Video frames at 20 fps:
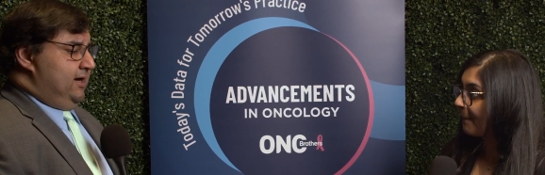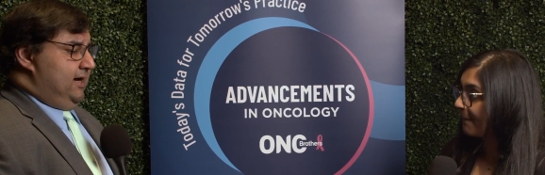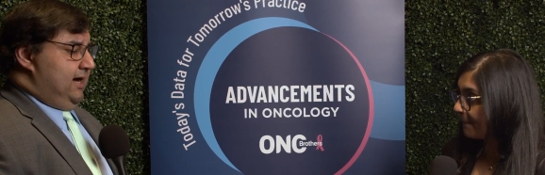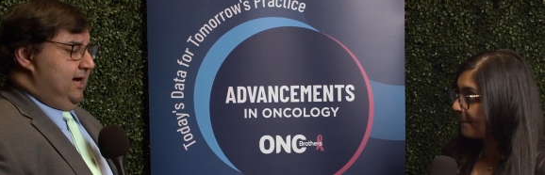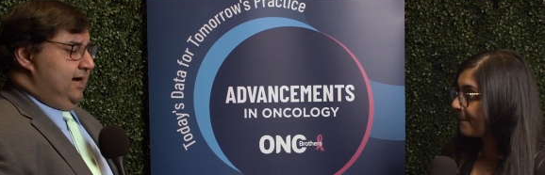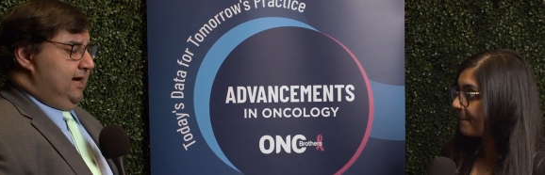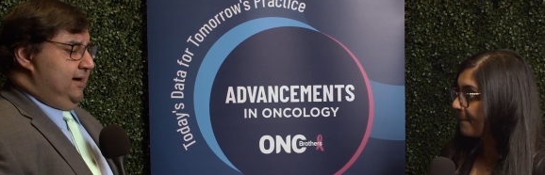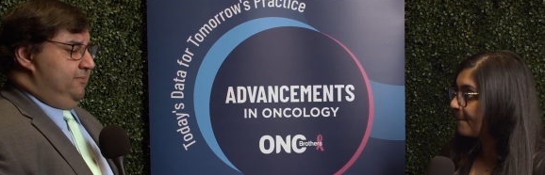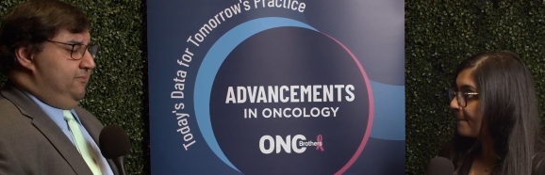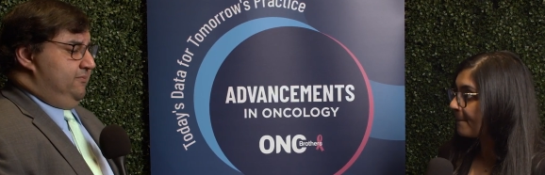
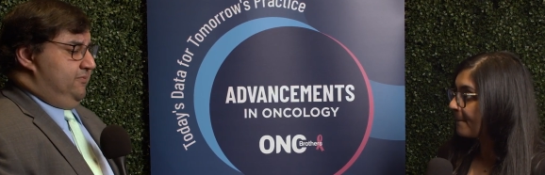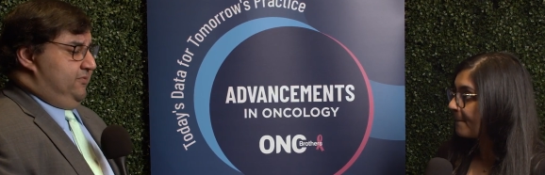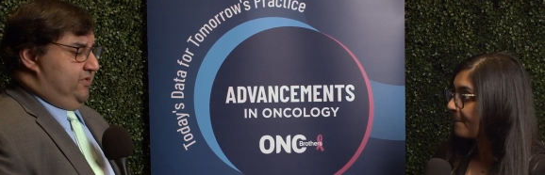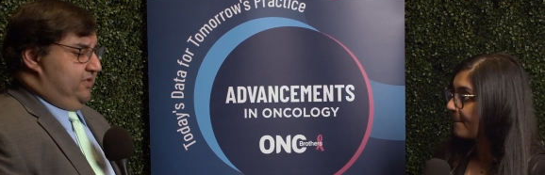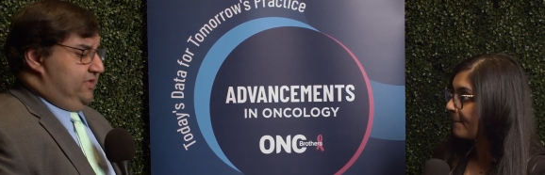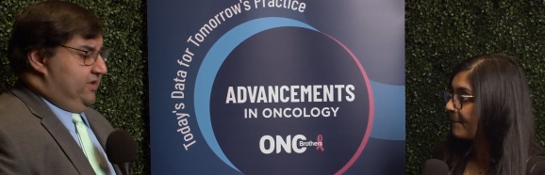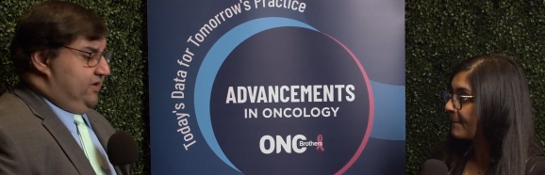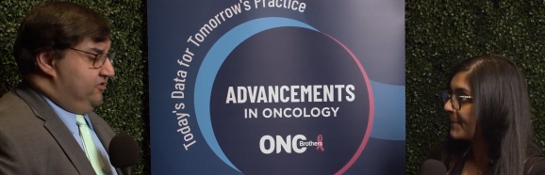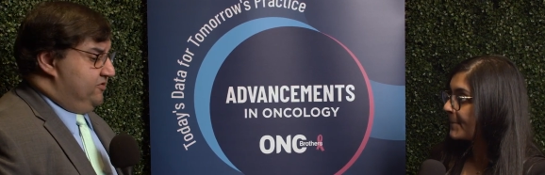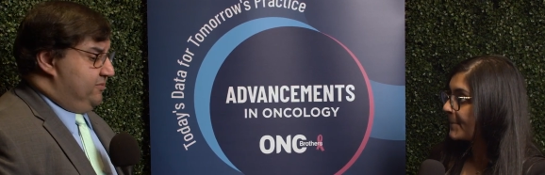Speaker 1: um,
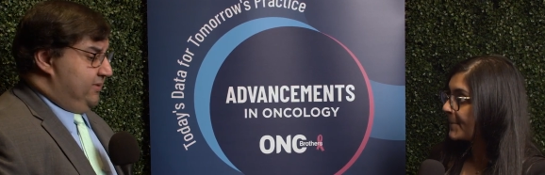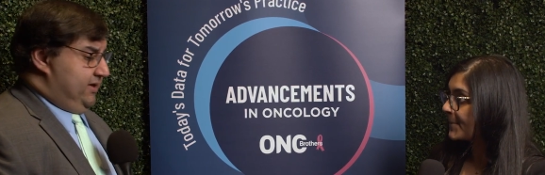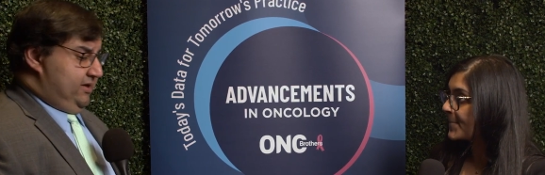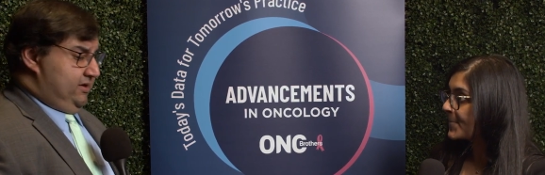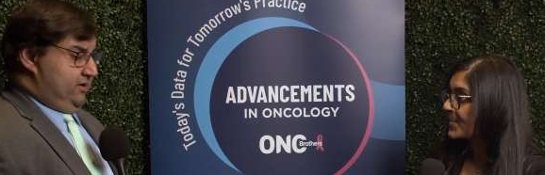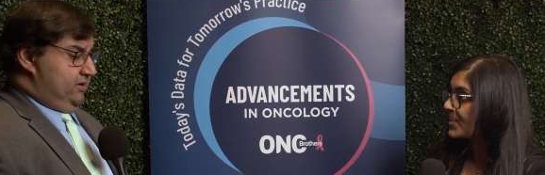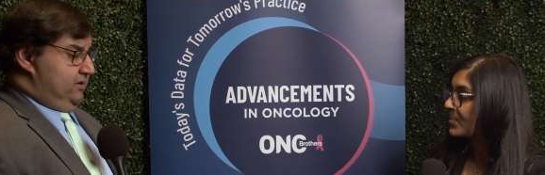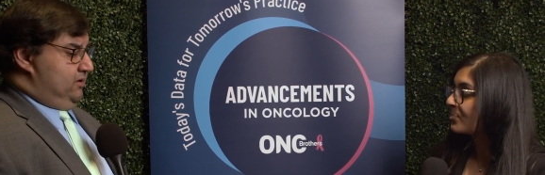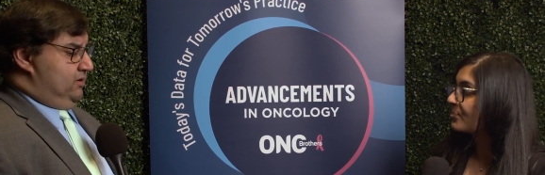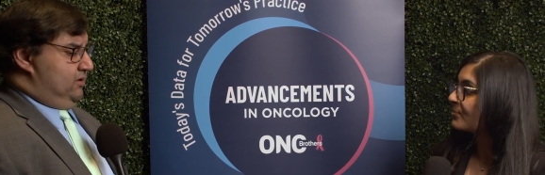there's
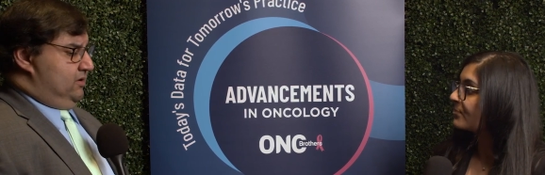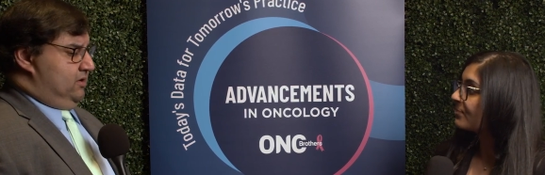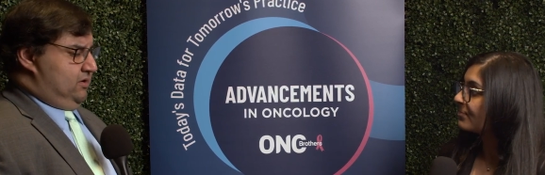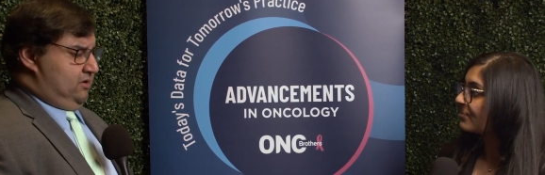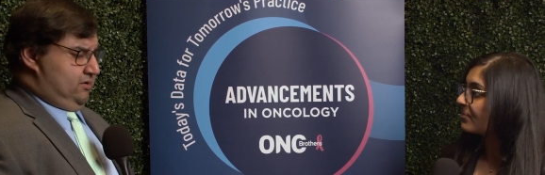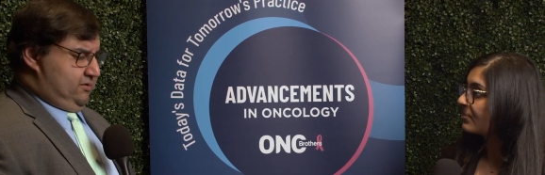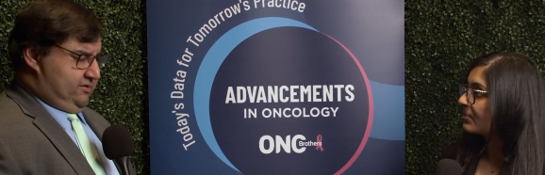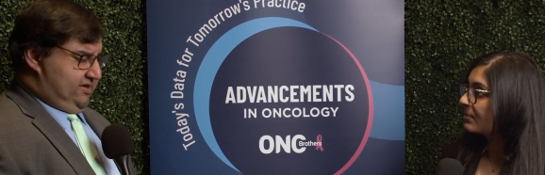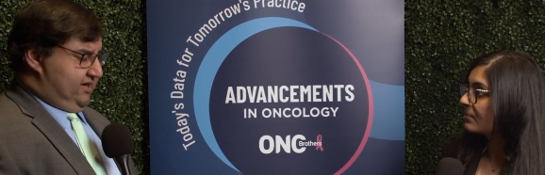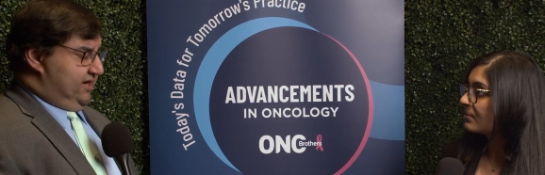been
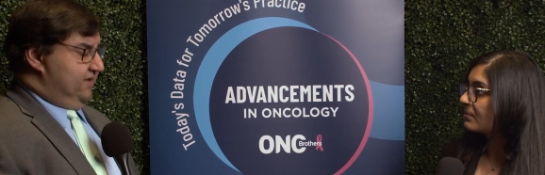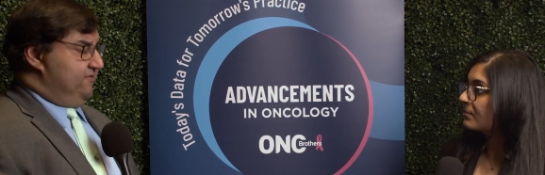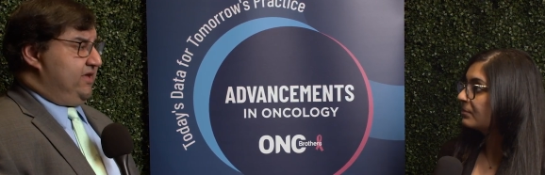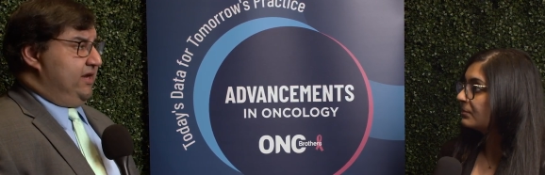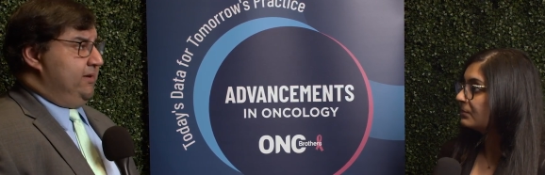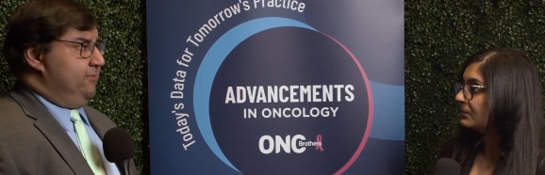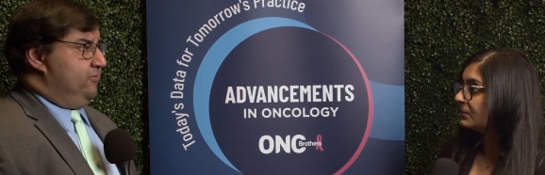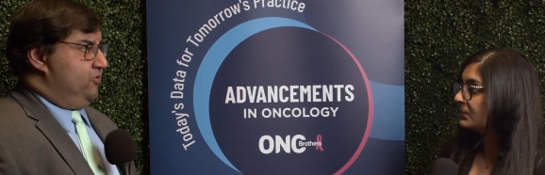significant